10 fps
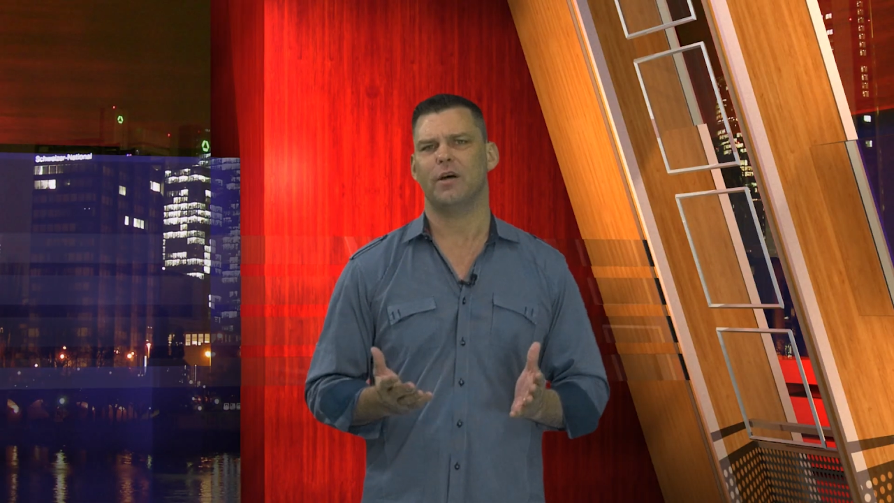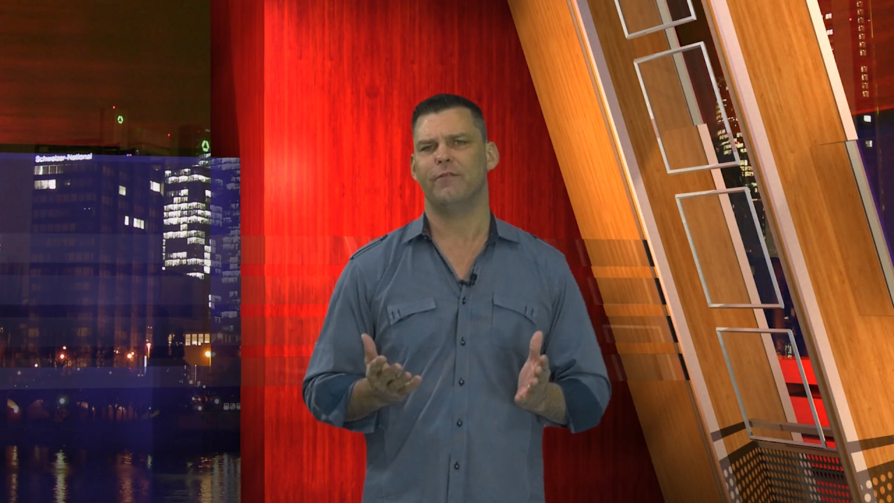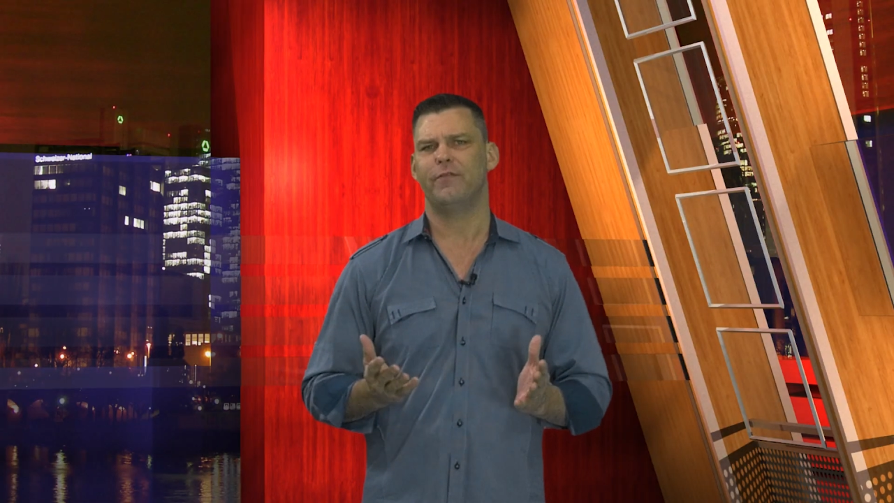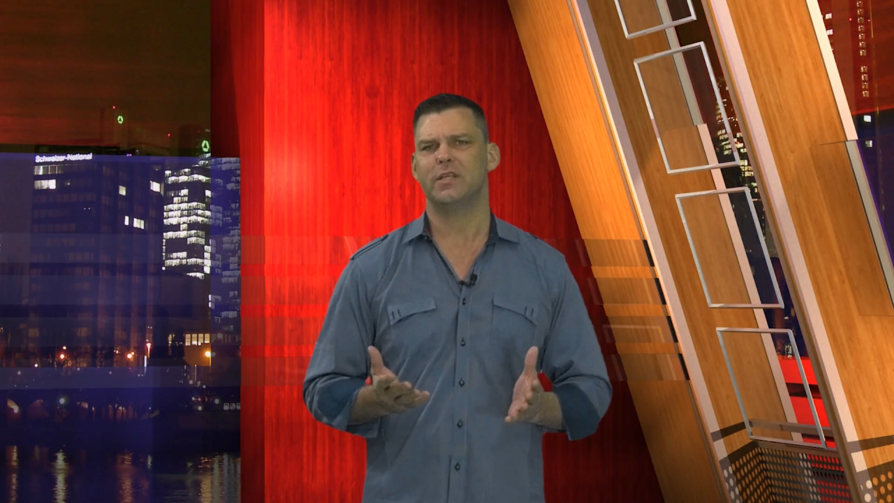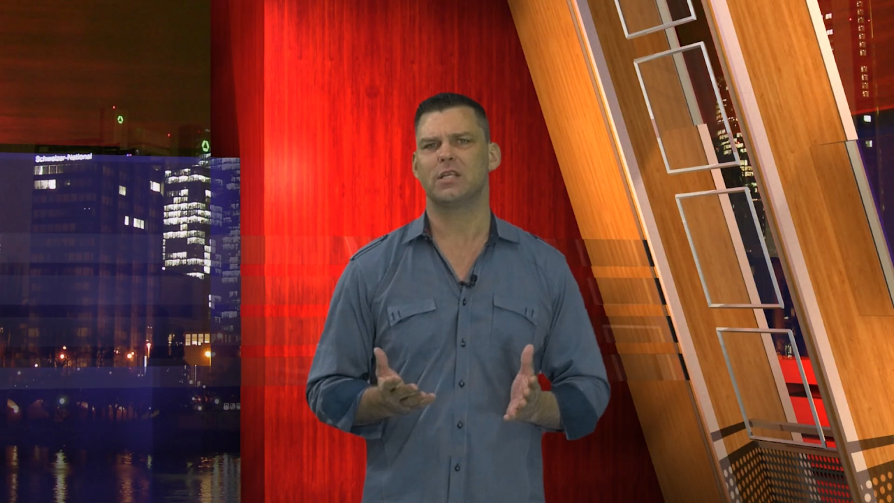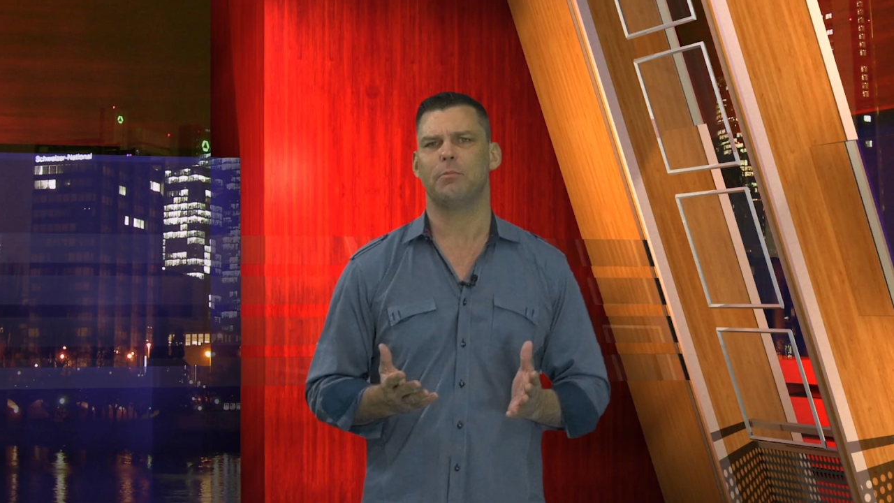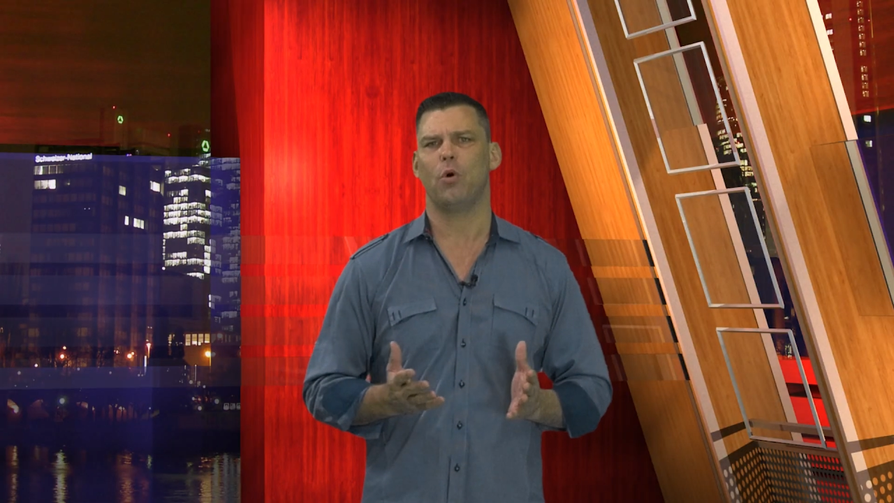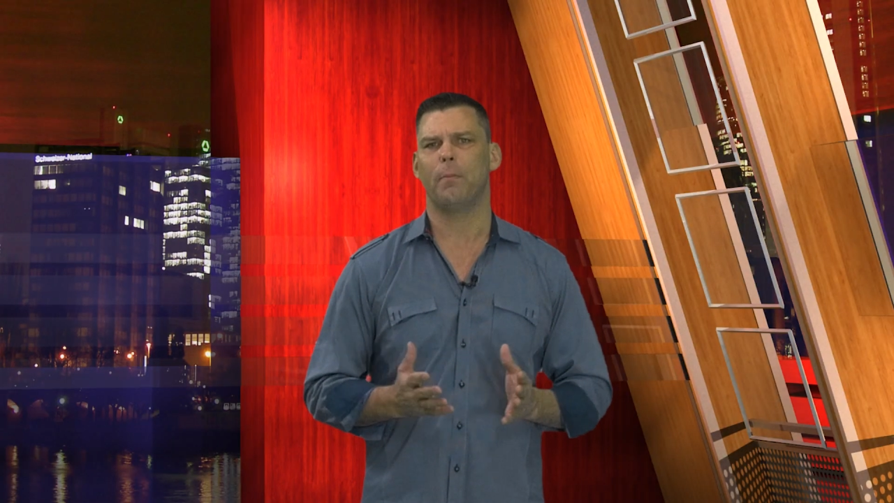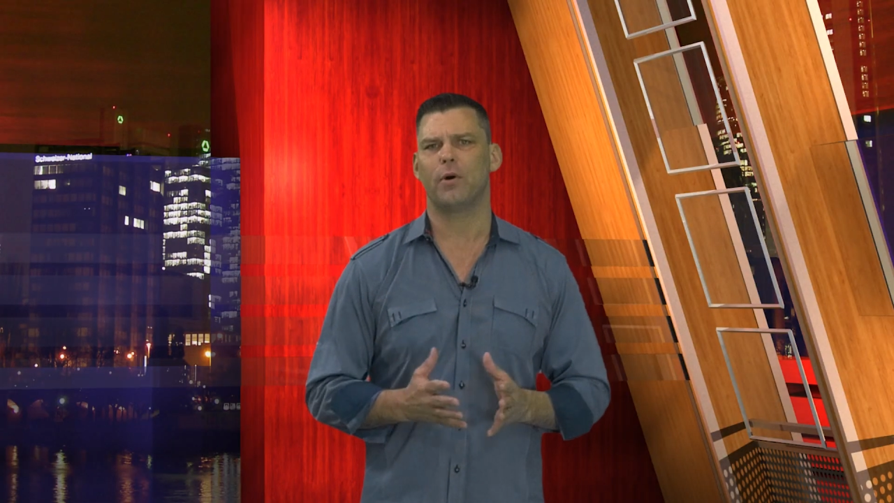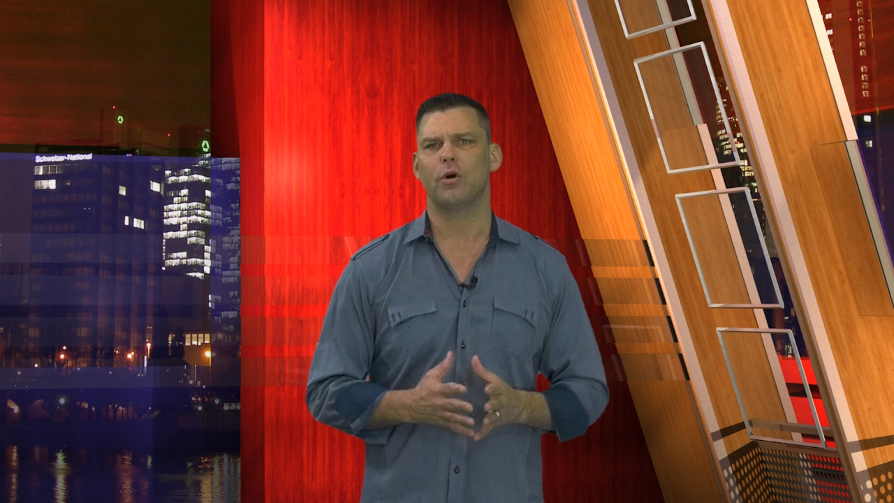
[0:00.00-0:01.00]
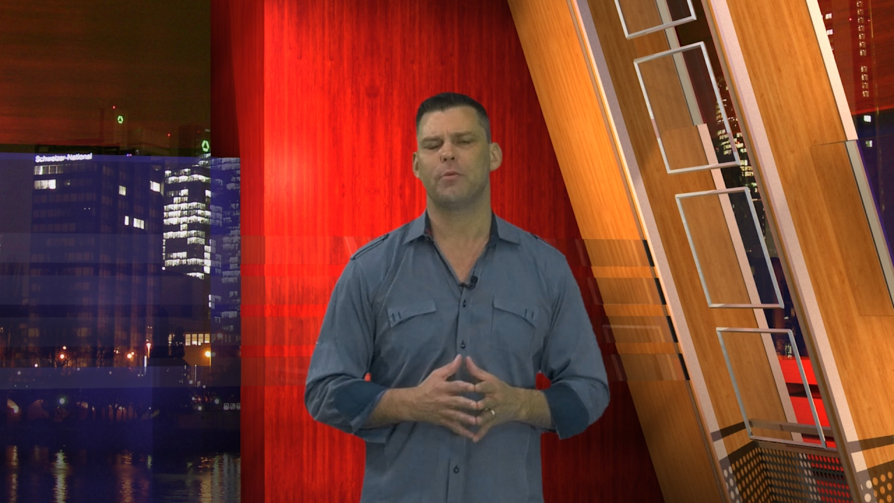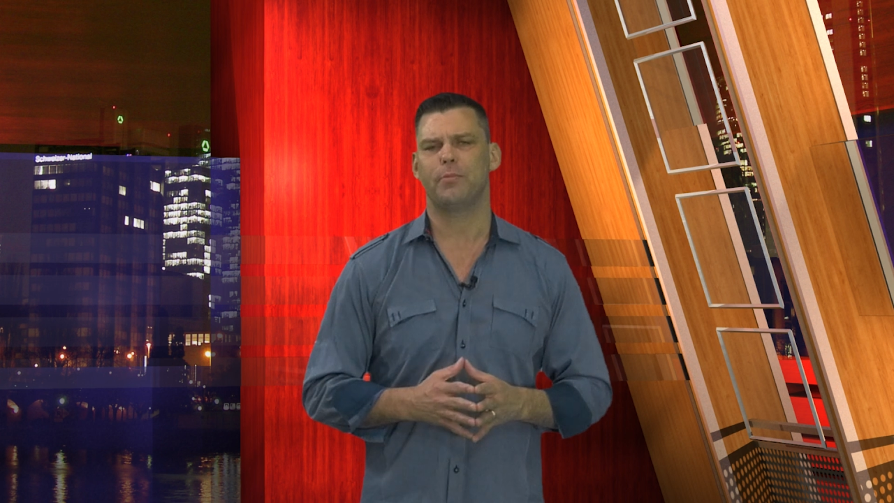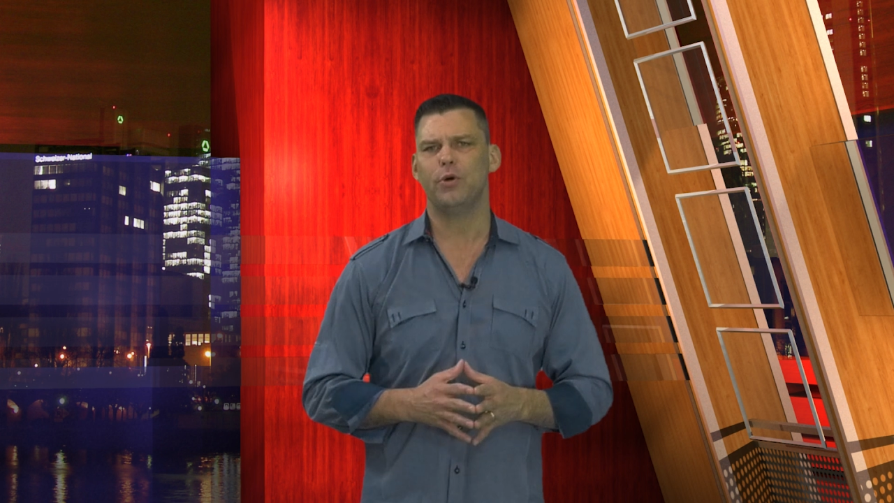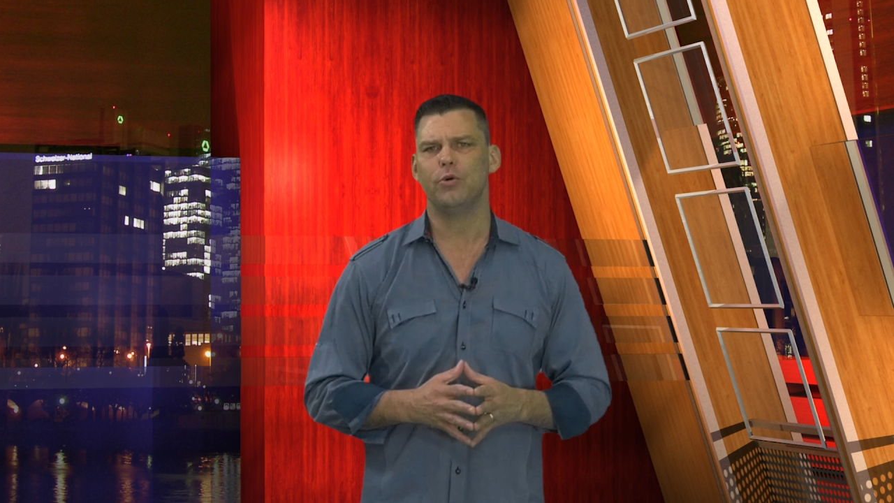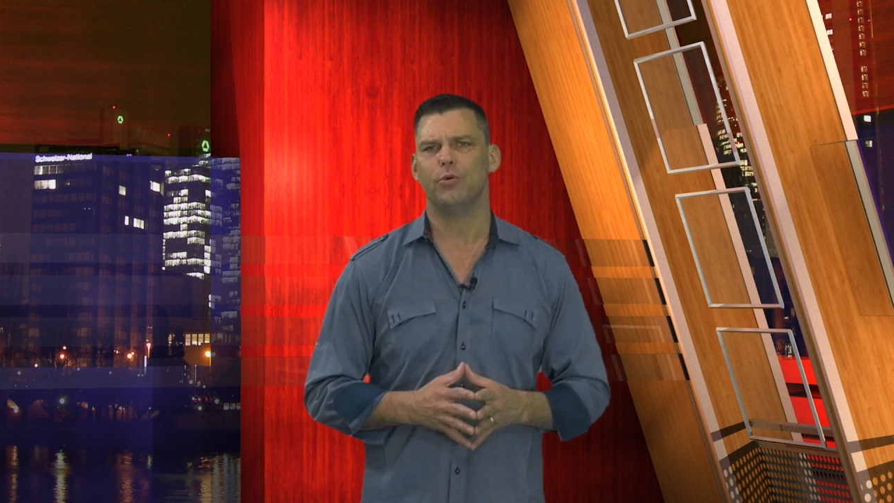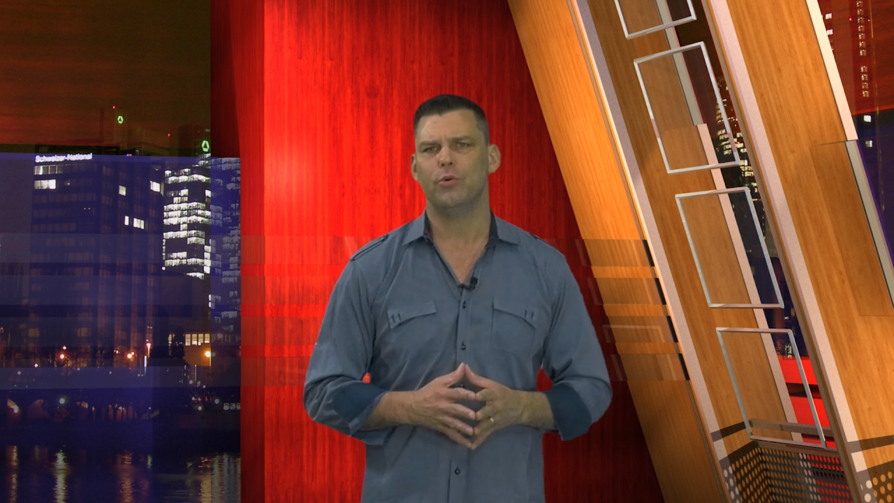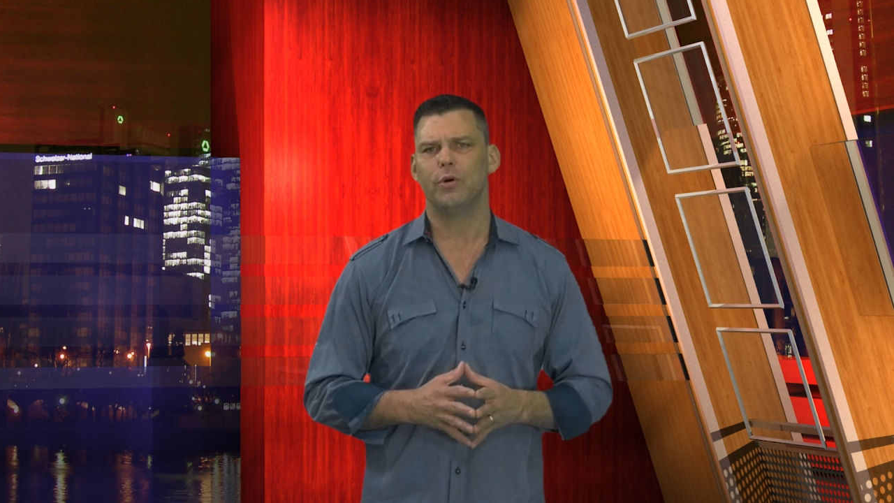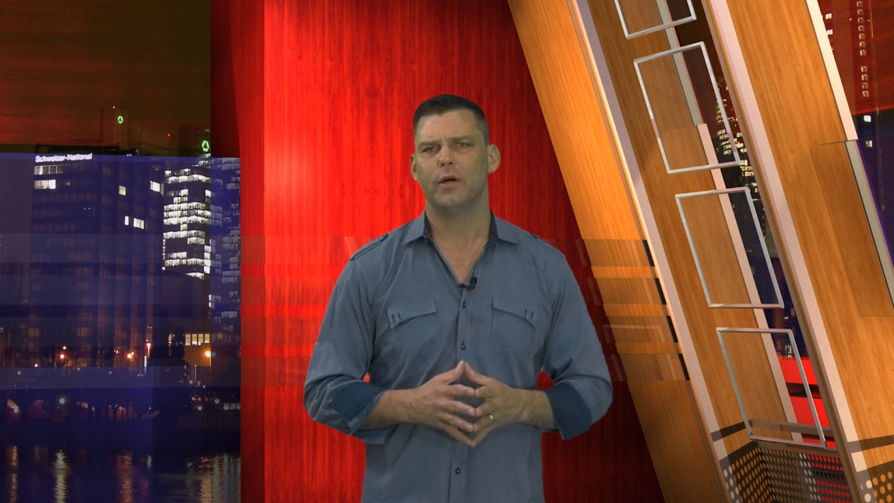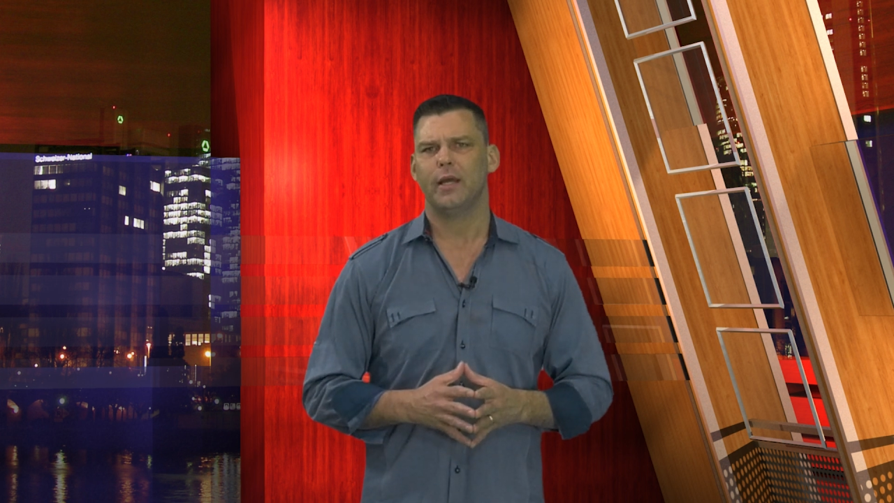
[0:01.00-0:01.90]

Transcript: of visible bird poo